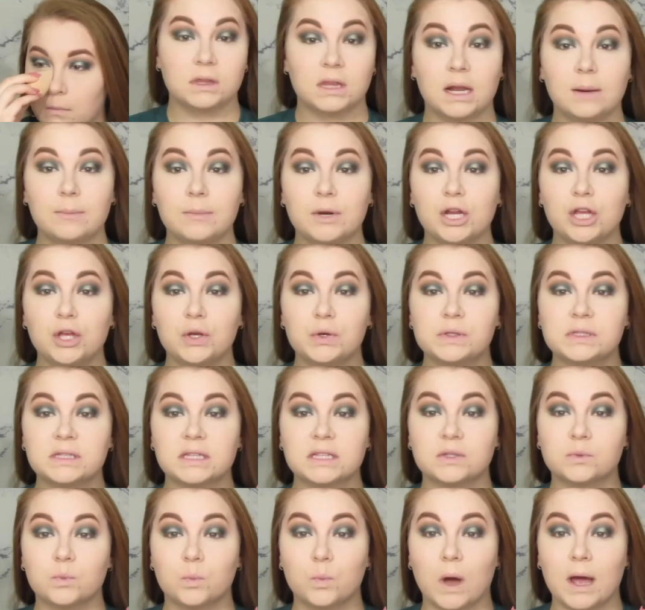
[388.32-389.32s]
Then I'm going to use
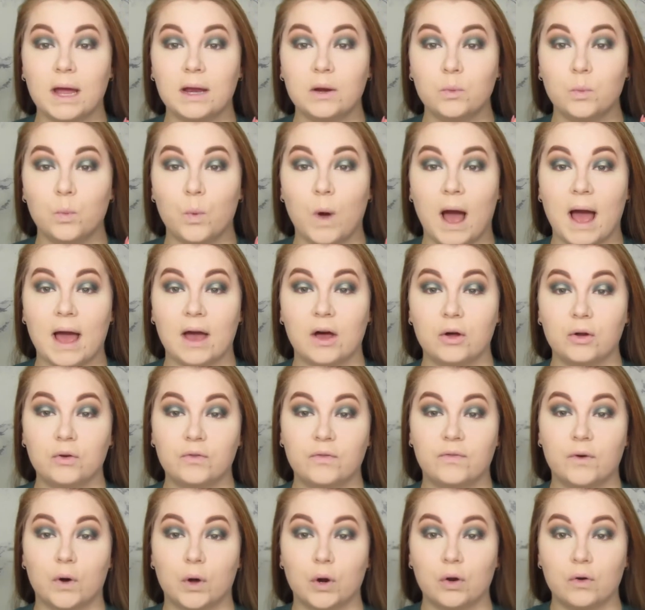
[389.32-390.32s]
this Wet n
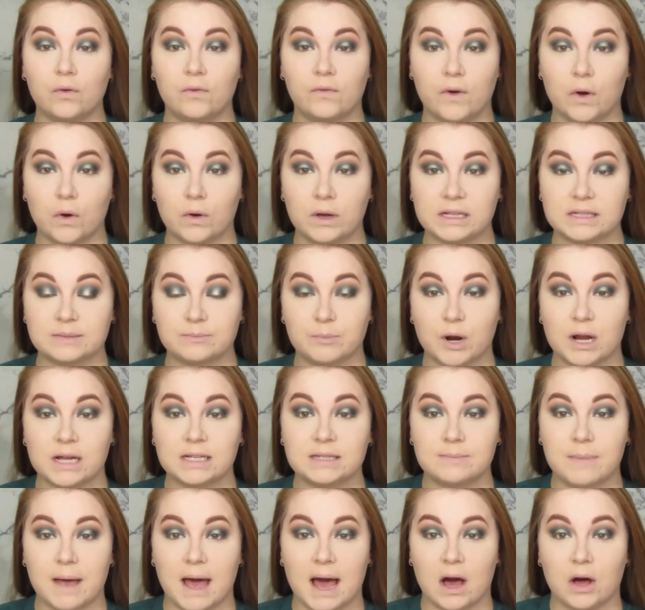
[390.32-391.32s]
Wild Photo Focus
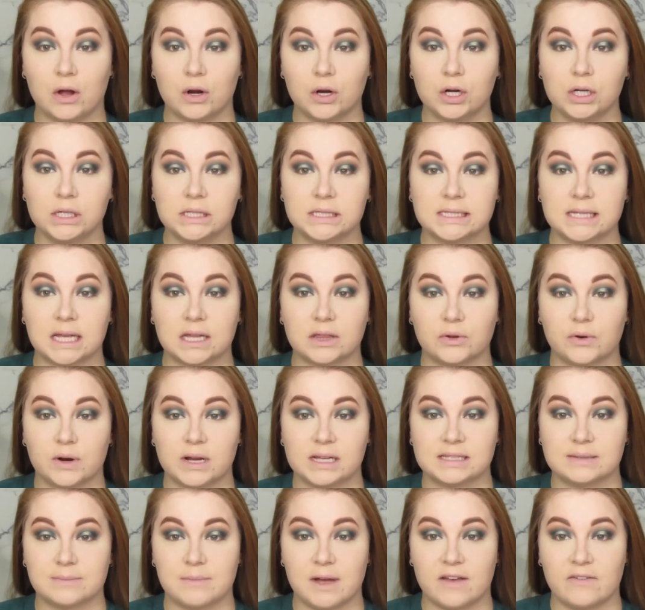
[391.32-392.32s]
Pressed Powder to set the
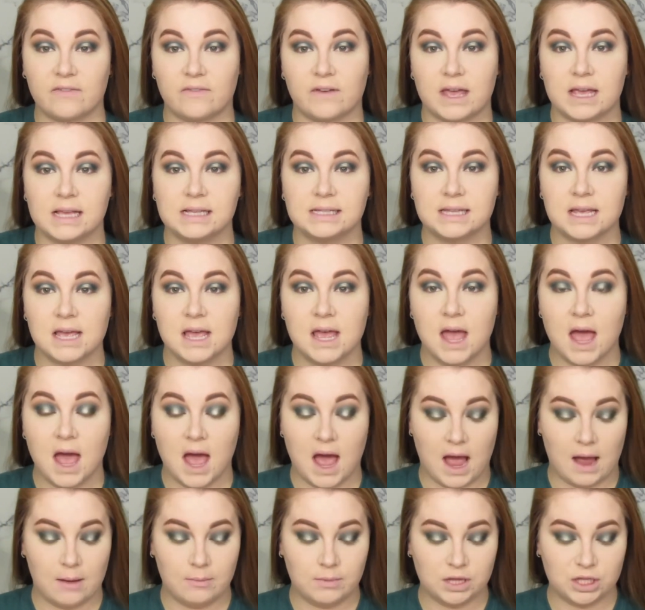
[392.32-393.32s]
rest of my face.
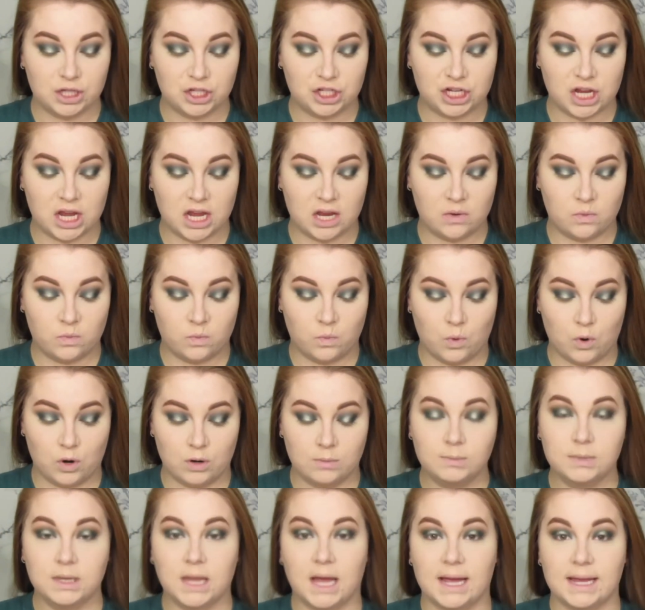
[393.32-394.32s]
I'm in the shade
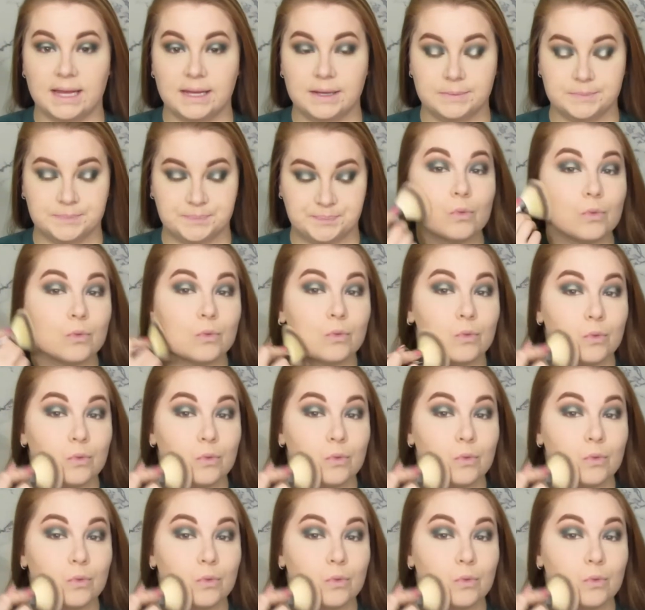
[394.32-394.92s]
Warm Light.